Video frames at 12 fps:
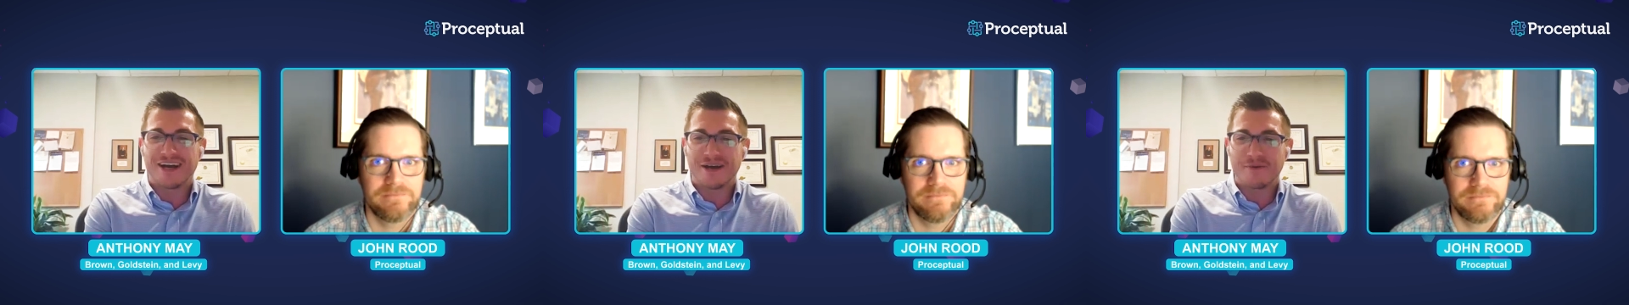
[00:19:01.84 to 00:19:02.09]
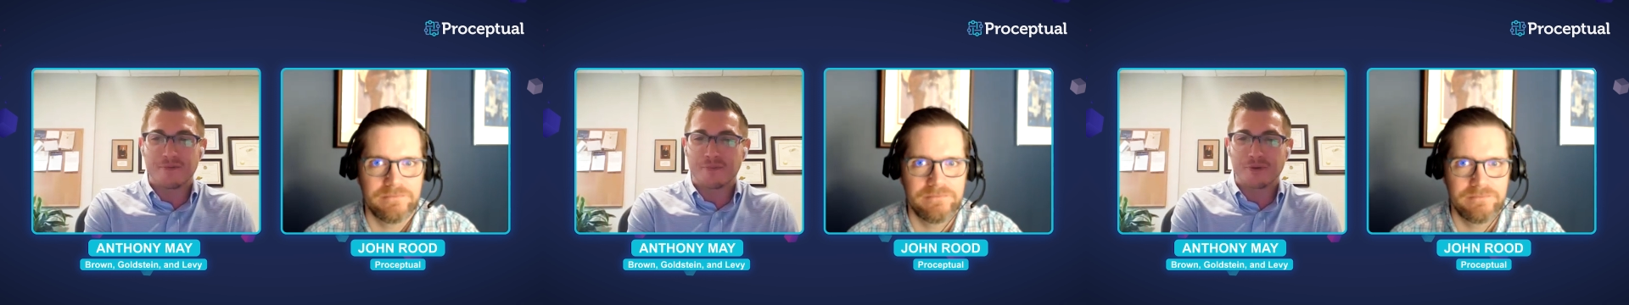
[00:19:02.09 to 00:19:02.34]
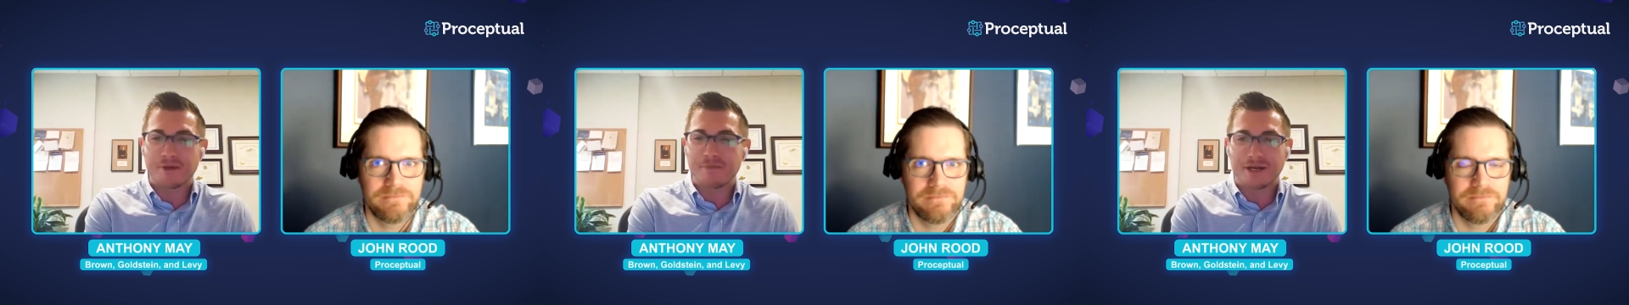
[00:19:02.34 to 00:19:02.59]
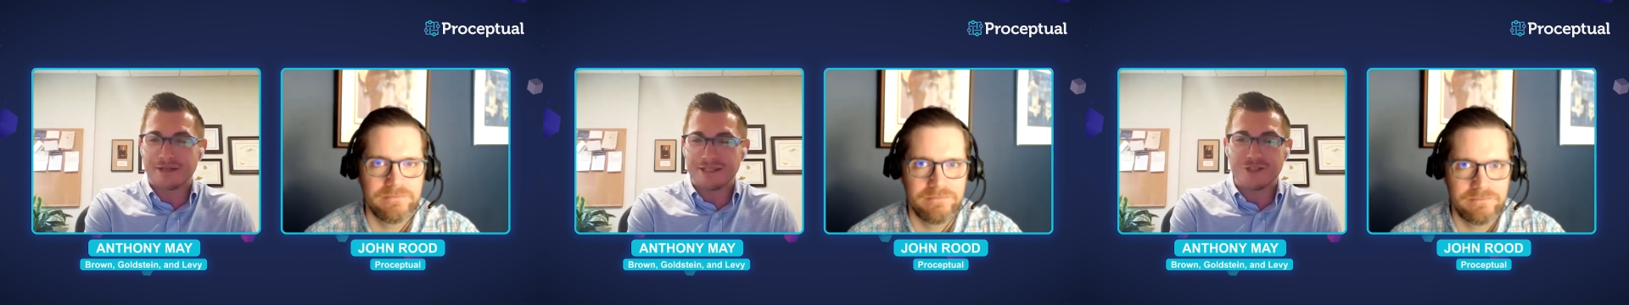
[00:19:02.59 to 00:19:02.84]
Speaker 1: a
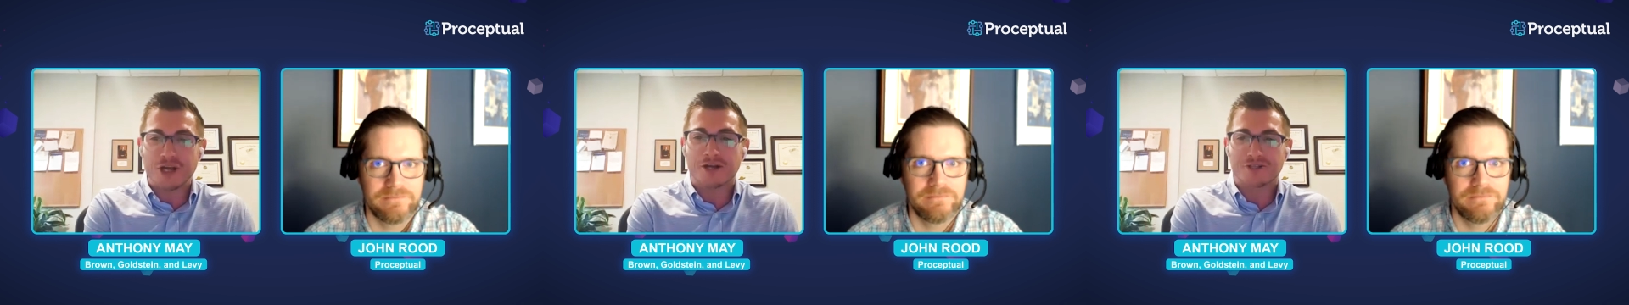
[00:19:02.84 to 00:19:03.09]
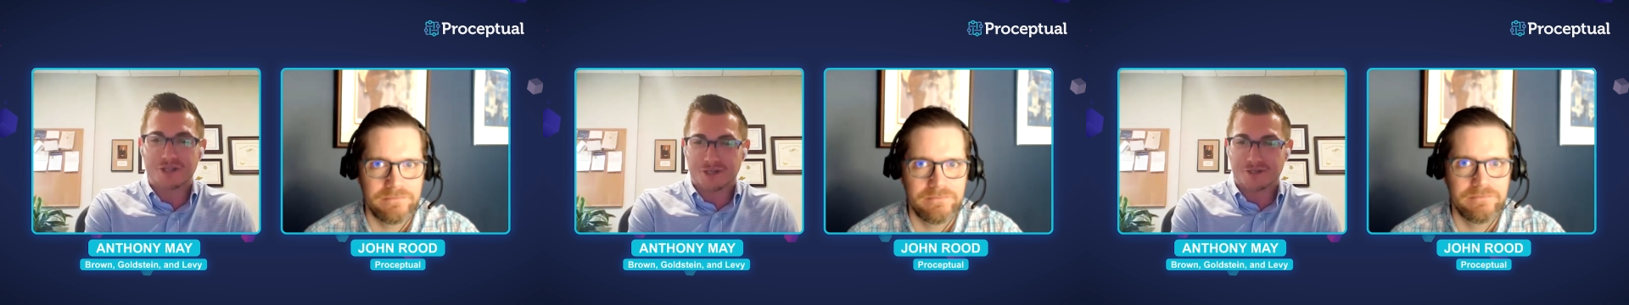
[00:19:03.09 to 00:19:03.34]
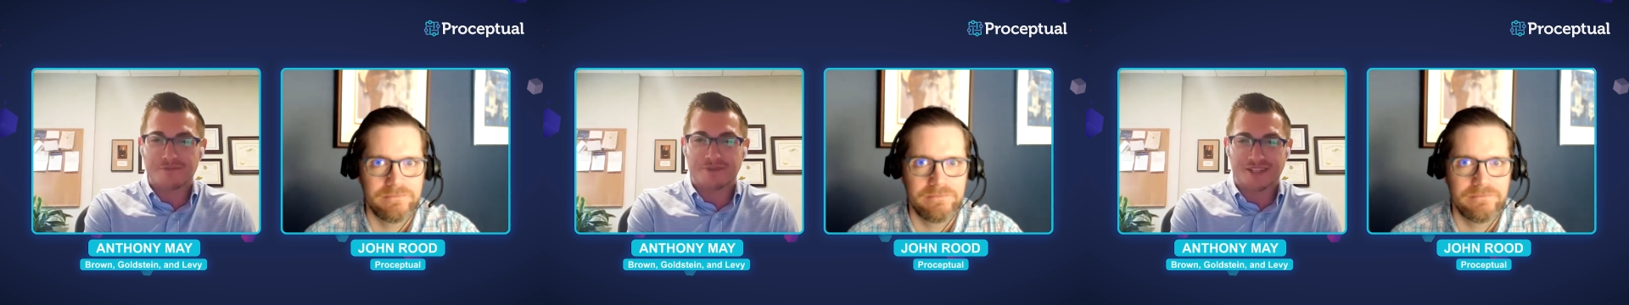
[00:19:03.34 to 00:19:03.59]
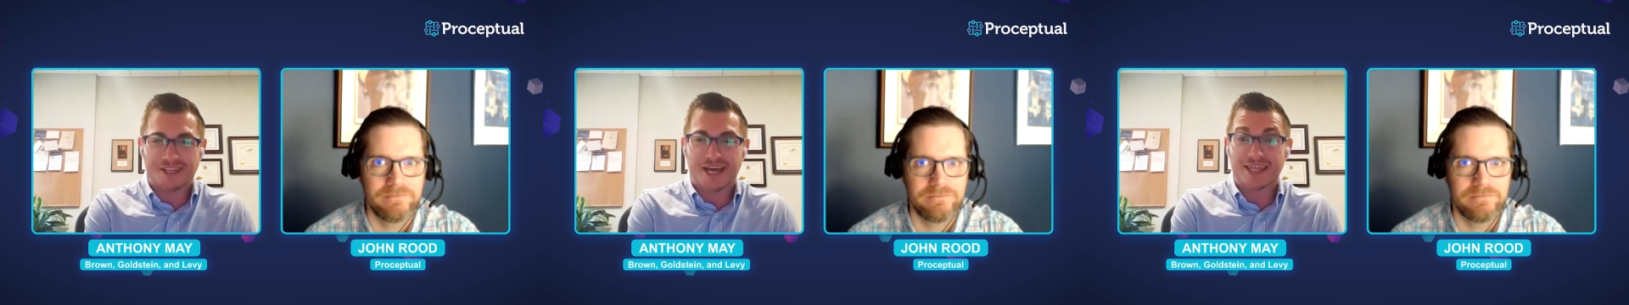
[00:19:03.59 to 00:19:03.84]
preliminary injunction or
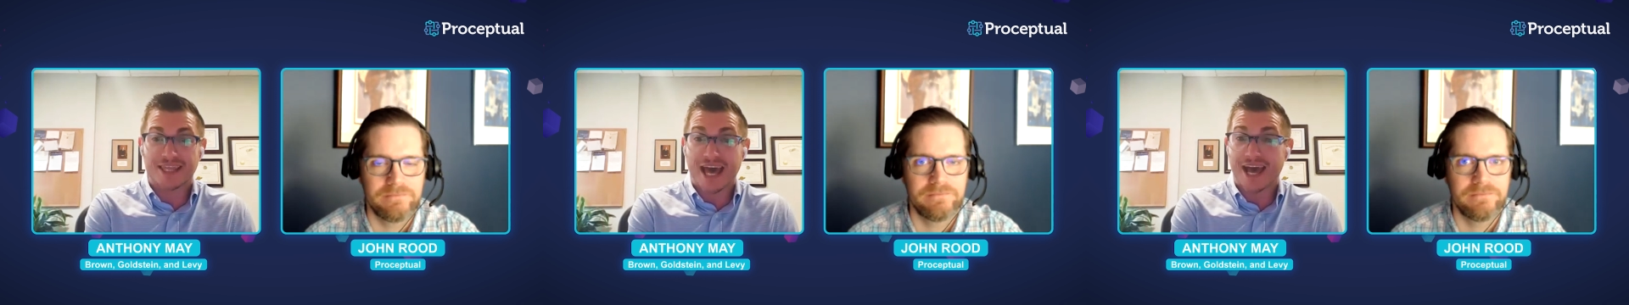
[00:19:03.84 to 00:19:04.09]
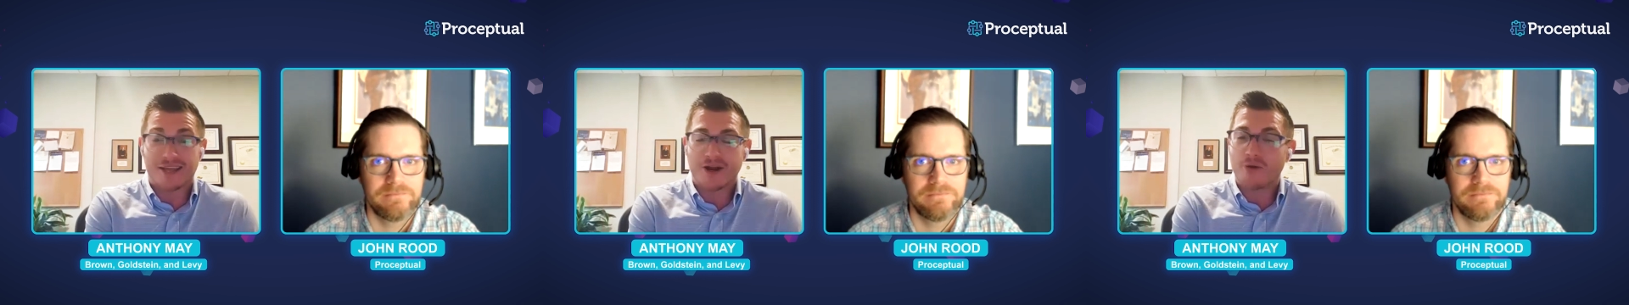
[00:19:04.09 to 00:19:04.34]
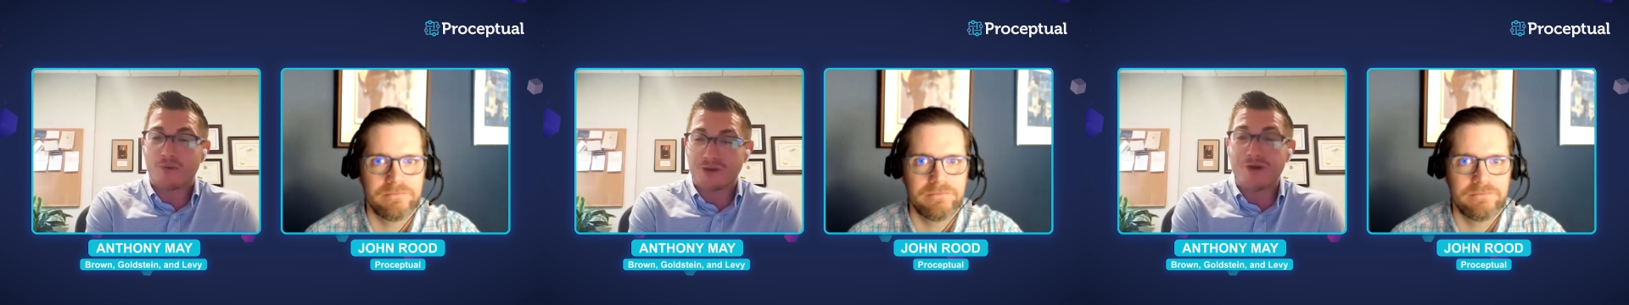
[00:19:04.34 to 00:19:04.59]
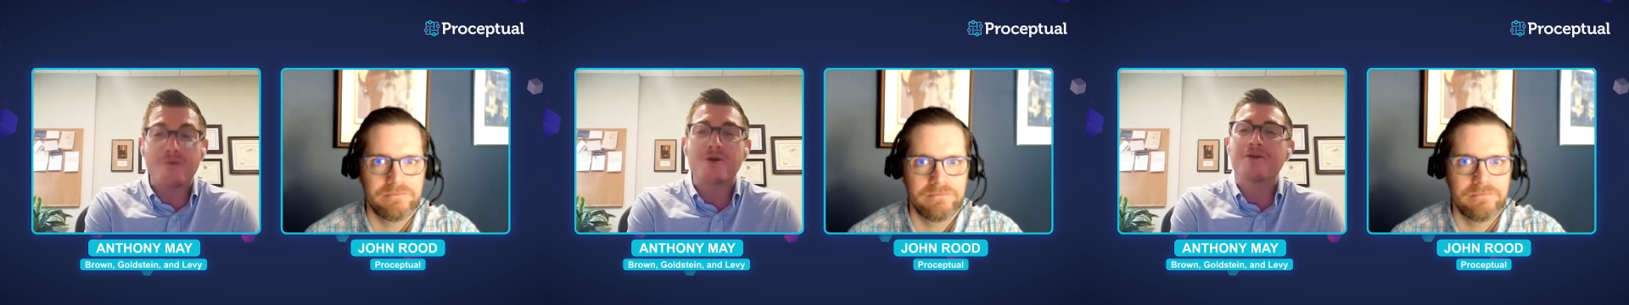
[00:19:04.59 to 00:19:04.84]
something like that. You don't
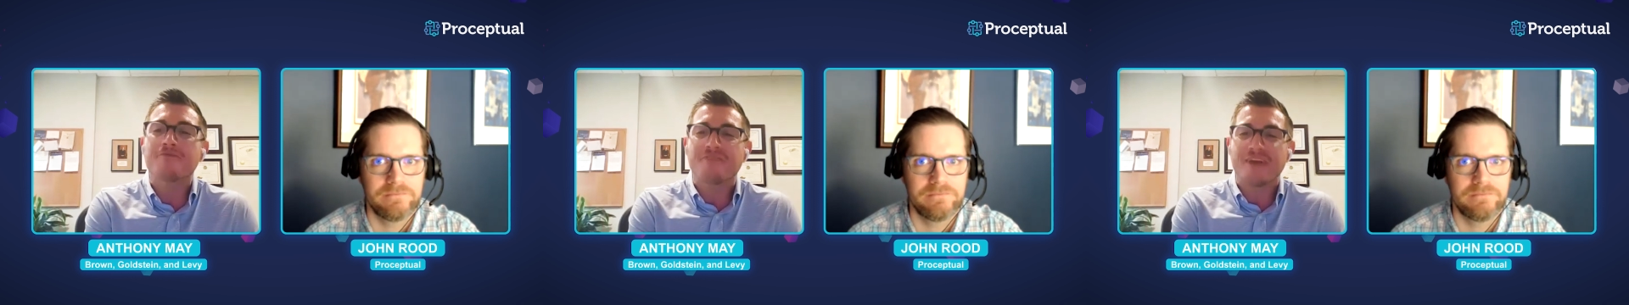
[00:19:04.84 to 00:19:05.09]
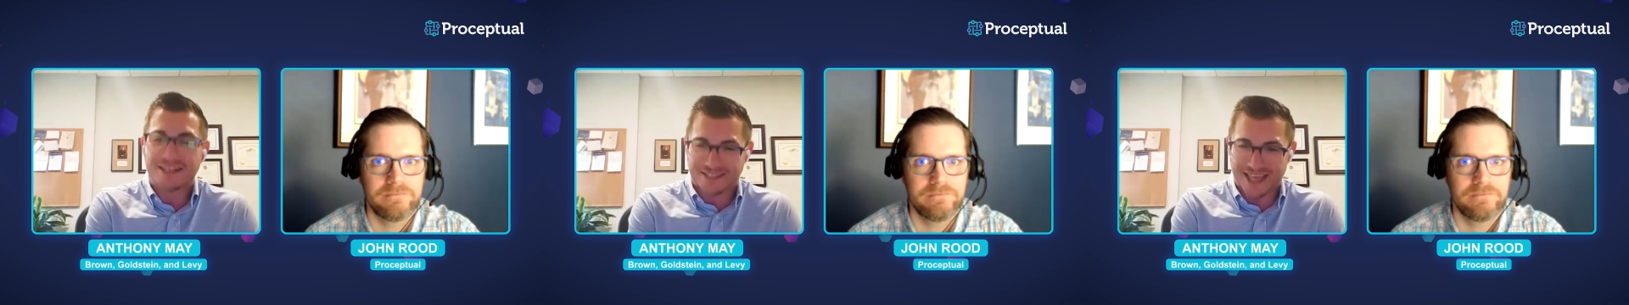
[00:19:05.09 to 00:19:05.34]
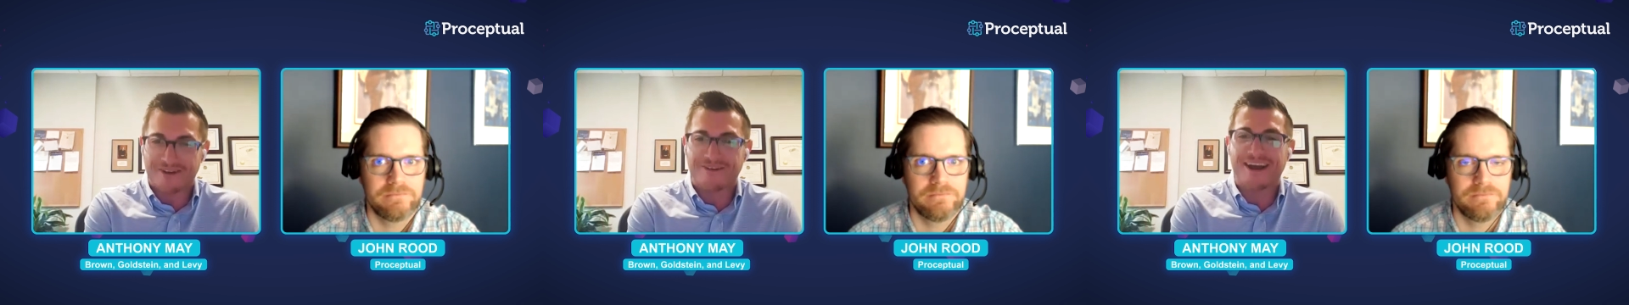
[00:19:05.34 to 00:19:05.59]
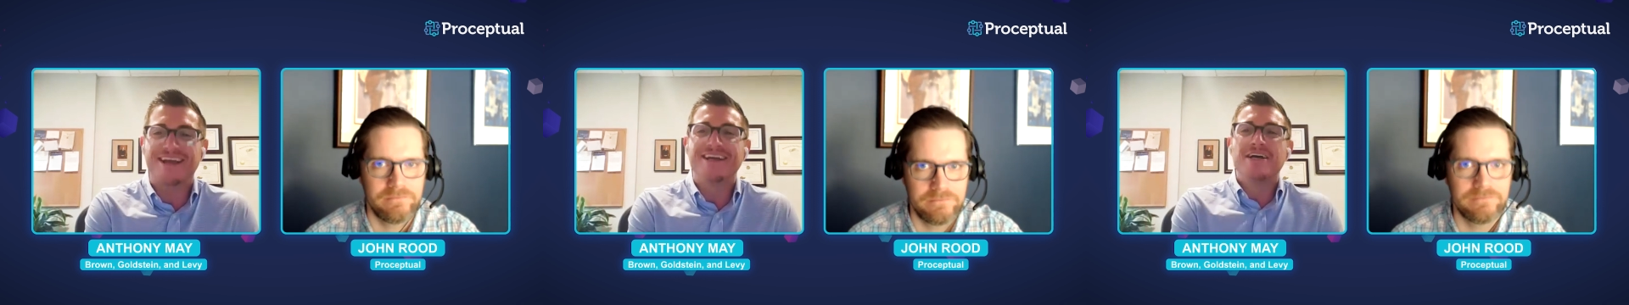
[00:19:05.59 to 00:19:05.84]
you don't want to face that,
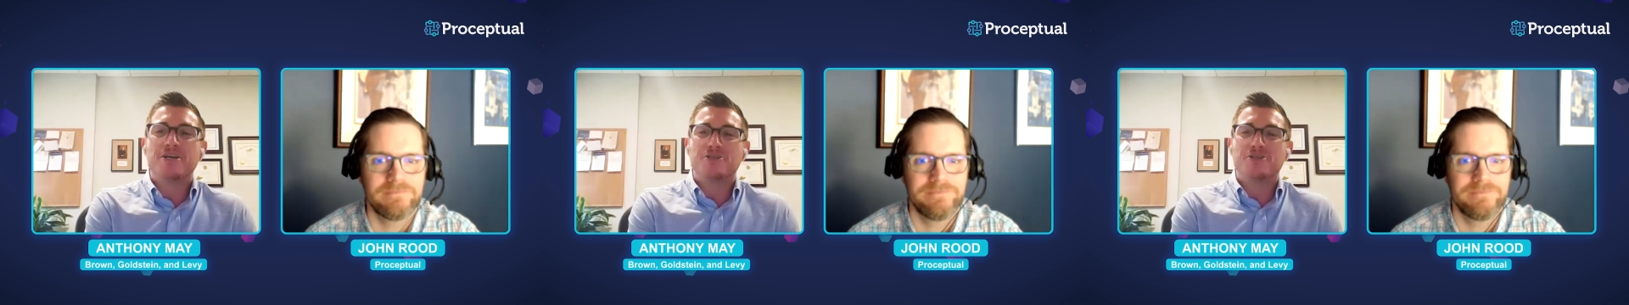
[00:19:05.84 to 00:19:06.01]
right?